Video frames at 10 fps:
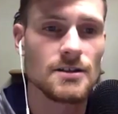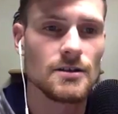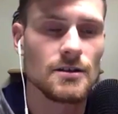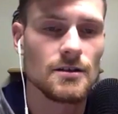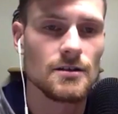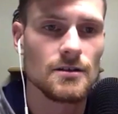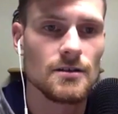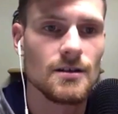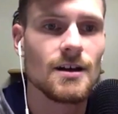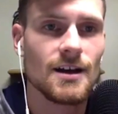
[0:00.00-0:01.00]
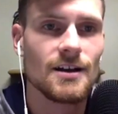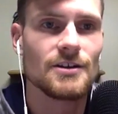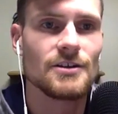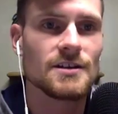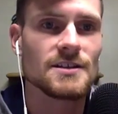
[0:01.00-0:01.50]
And then, do
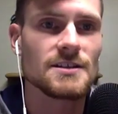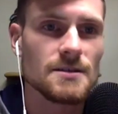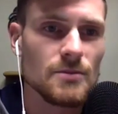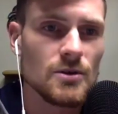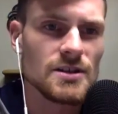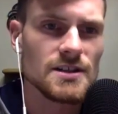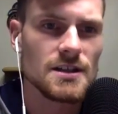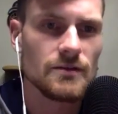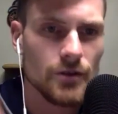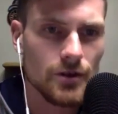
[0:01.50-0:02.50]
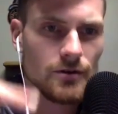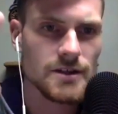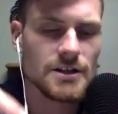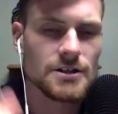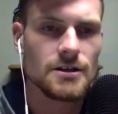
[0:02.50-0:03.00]
you, is this is most of this in the vertical
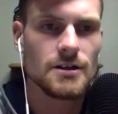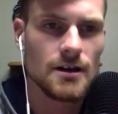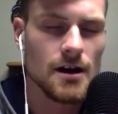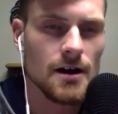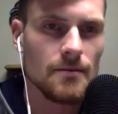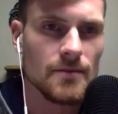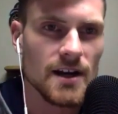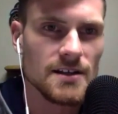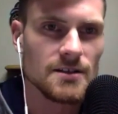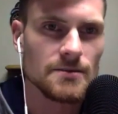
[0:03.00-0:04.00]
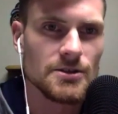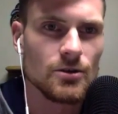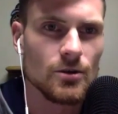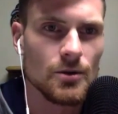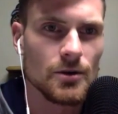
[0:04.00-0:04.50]
section? Um, then I assume as you're
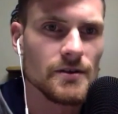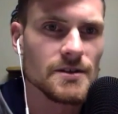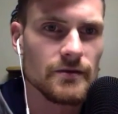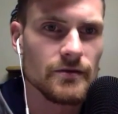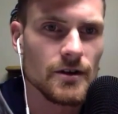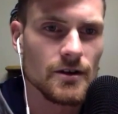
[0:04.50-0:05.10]
going through all these different